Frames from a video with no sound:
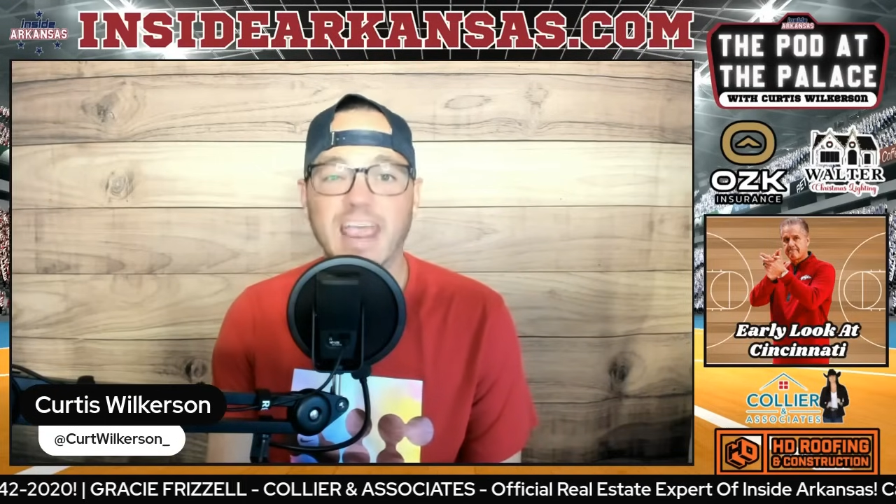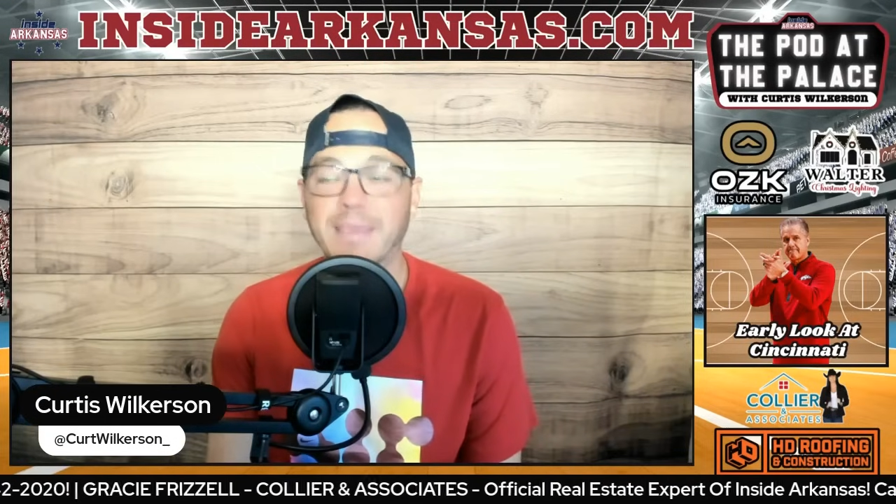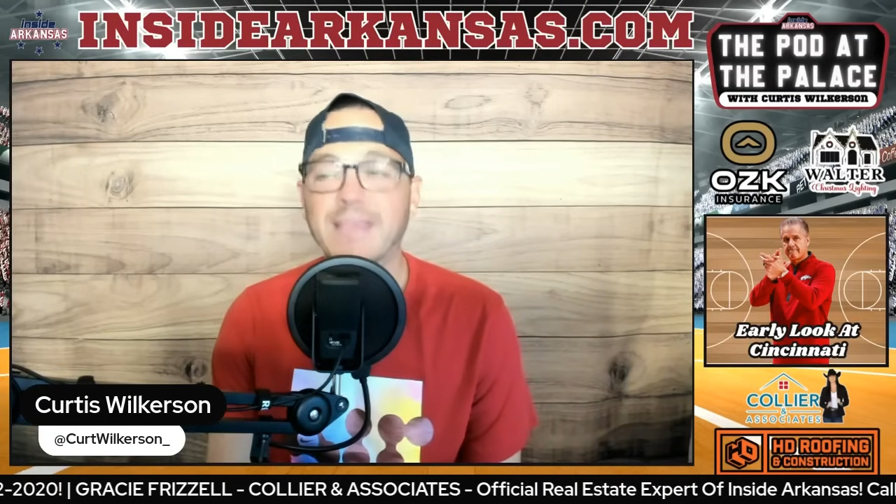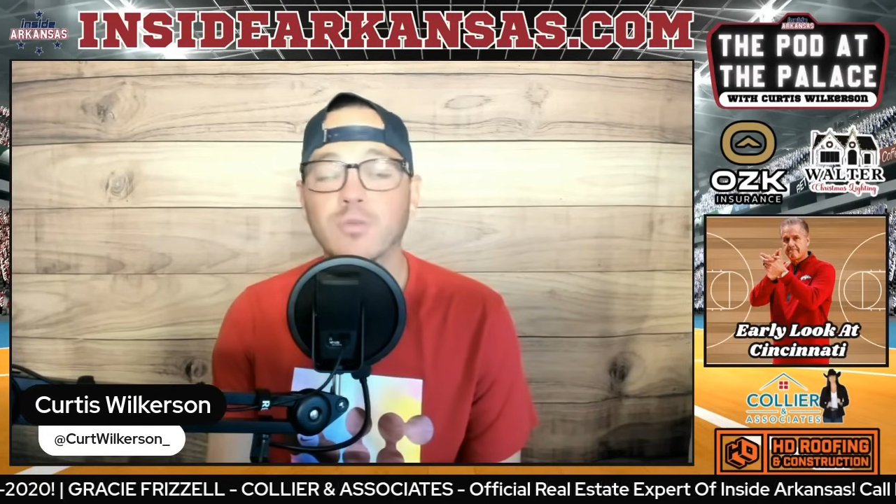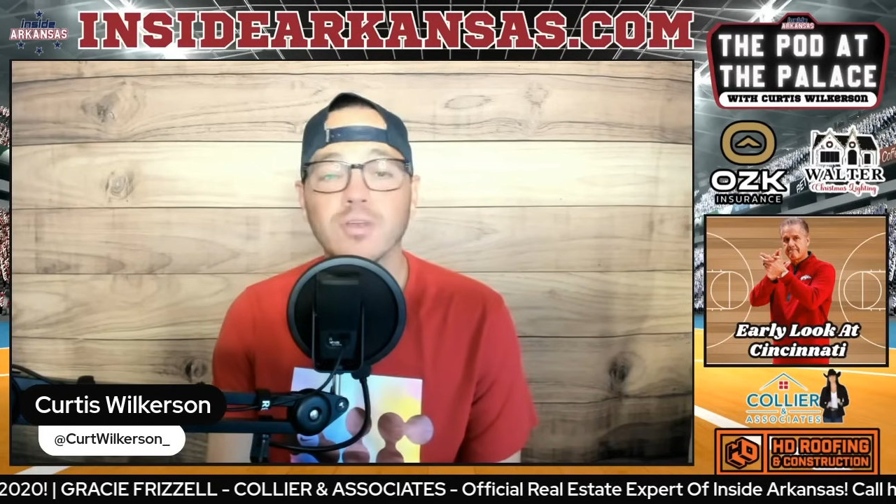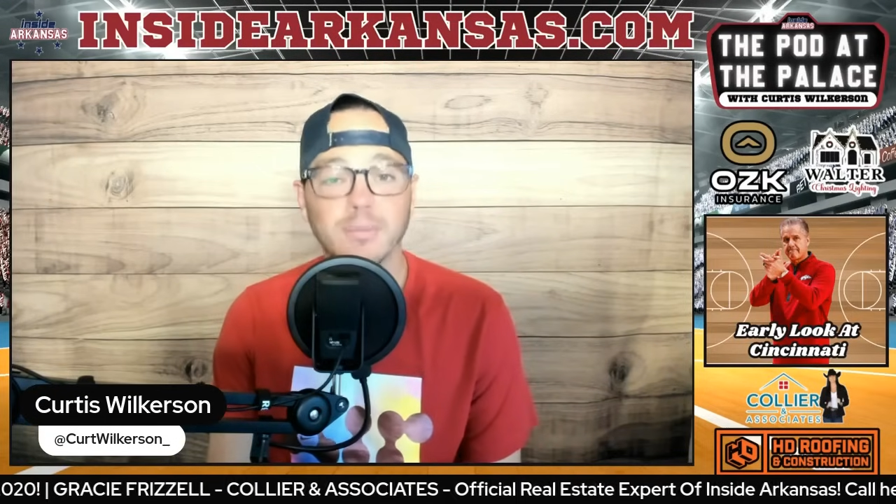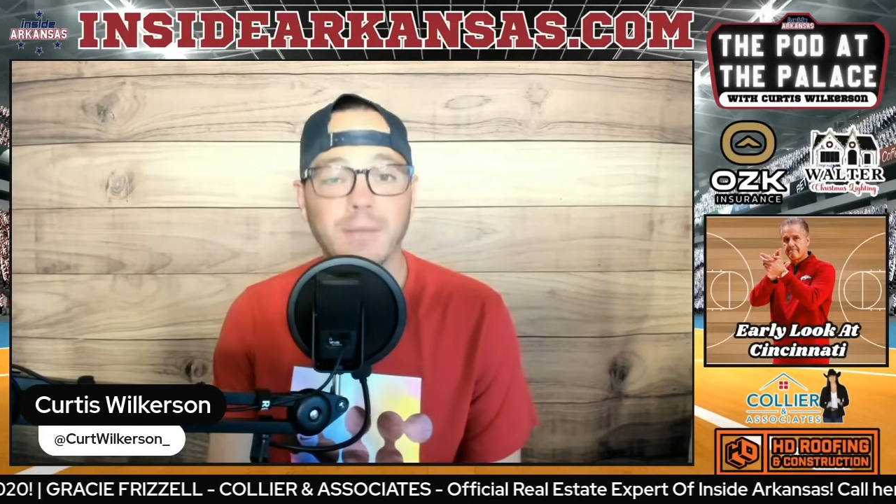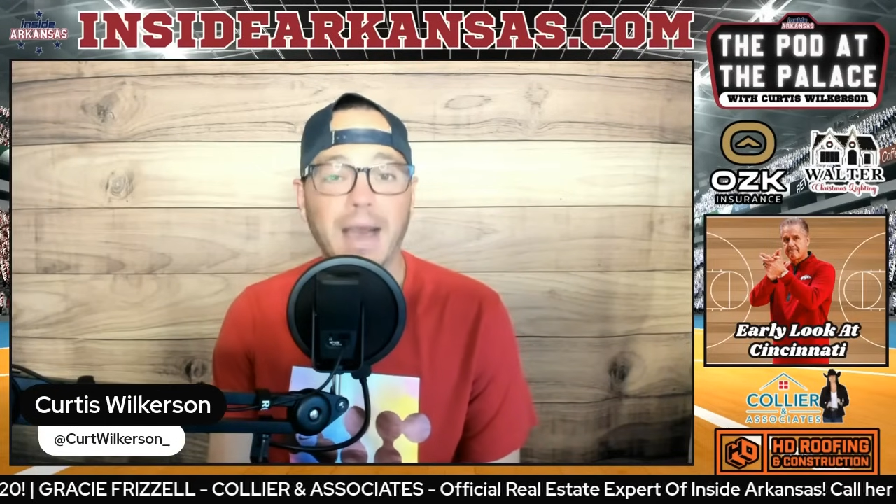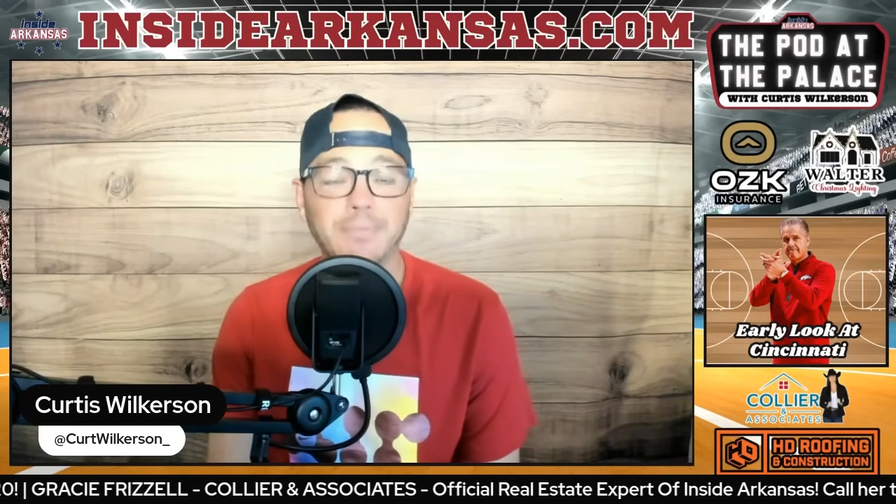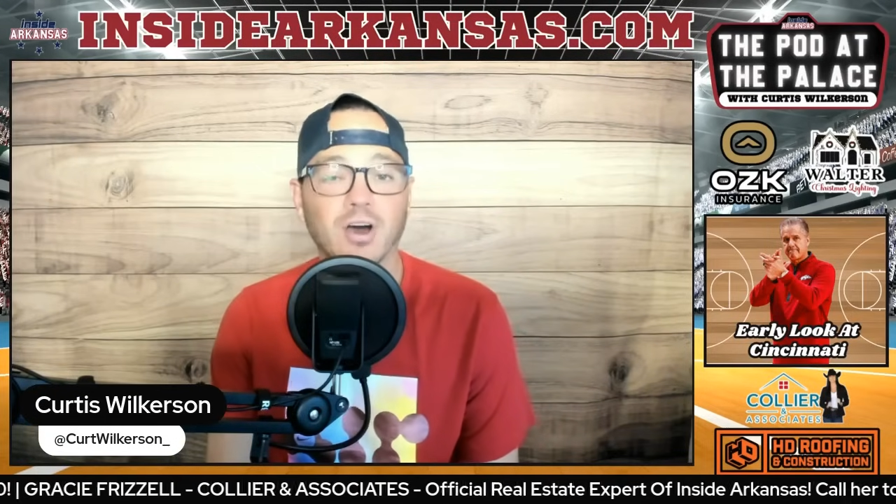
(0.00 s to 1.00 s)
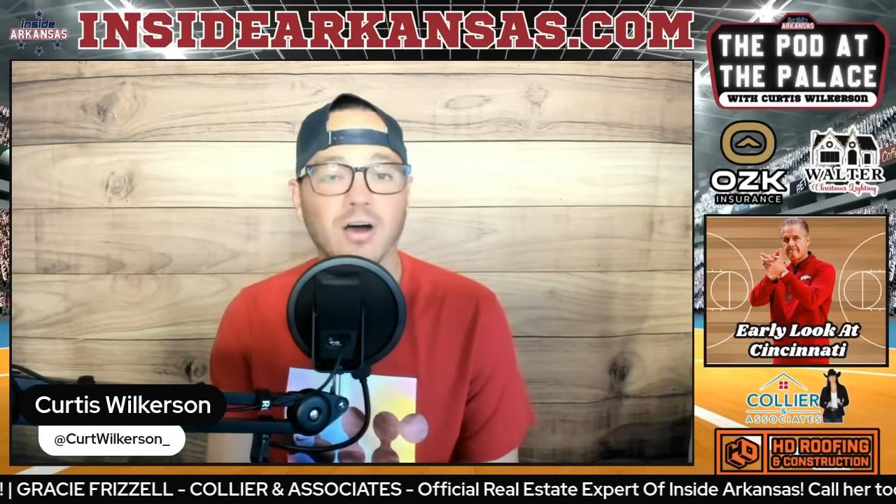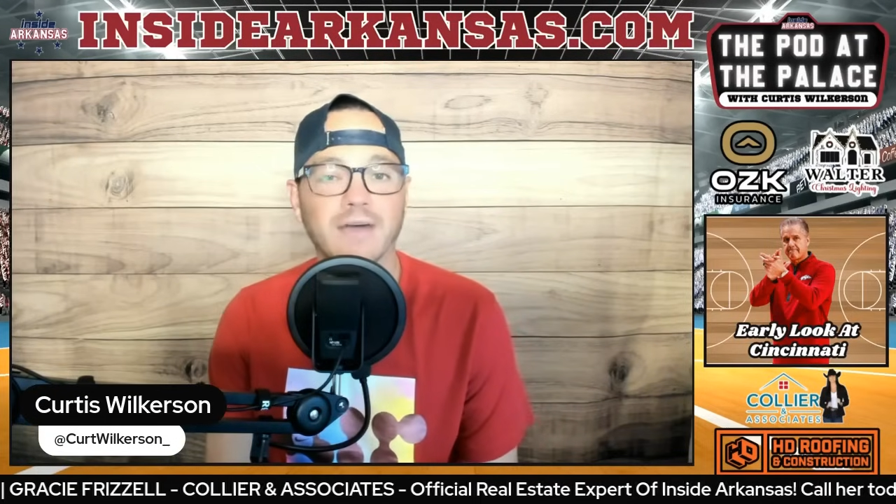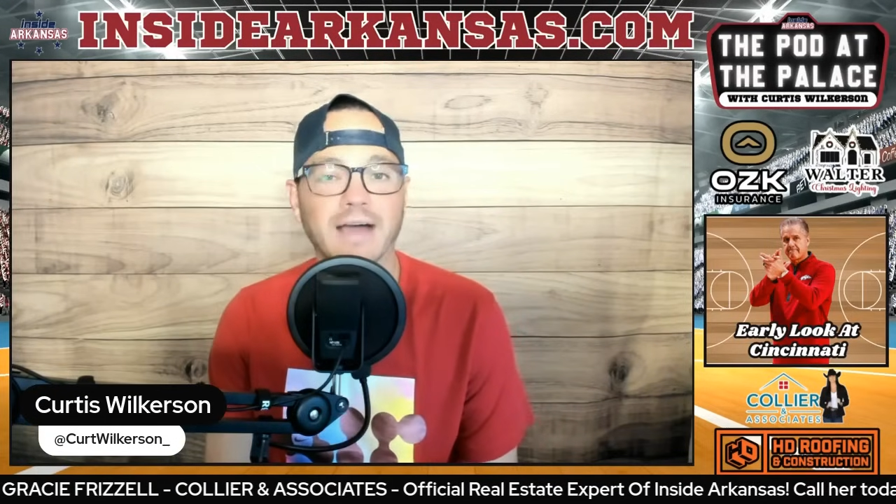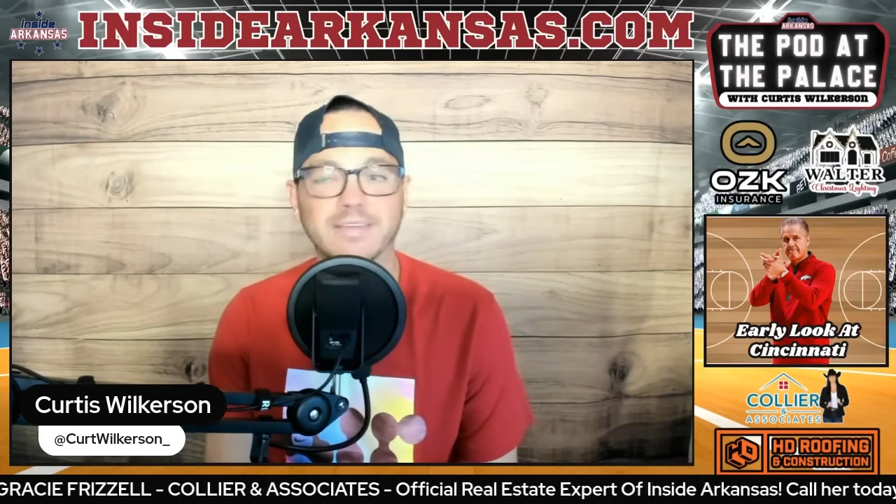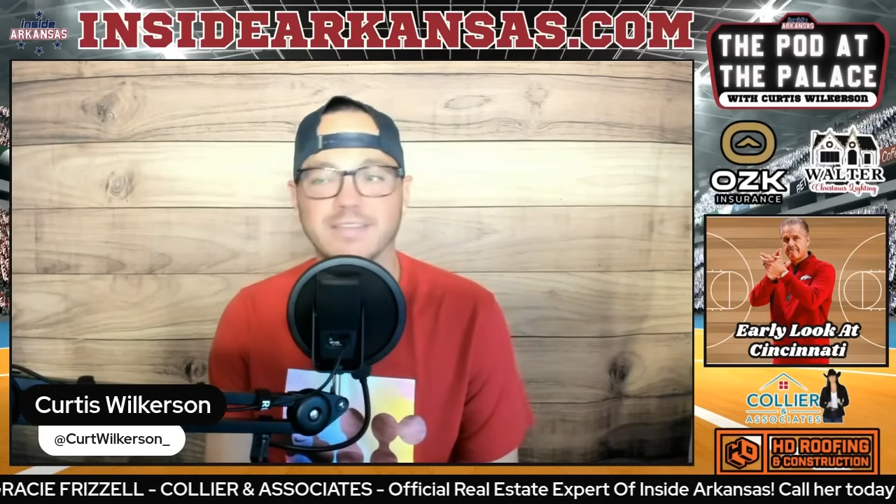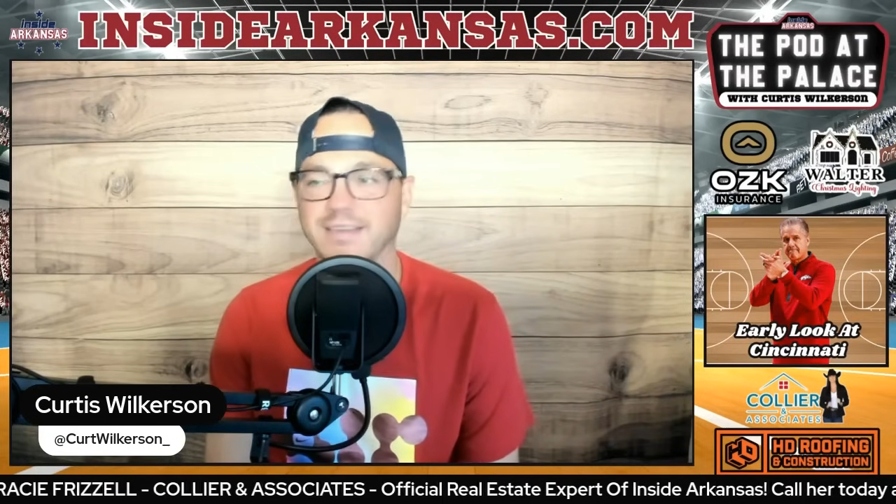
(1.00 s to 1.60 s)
He really popped off, obviously.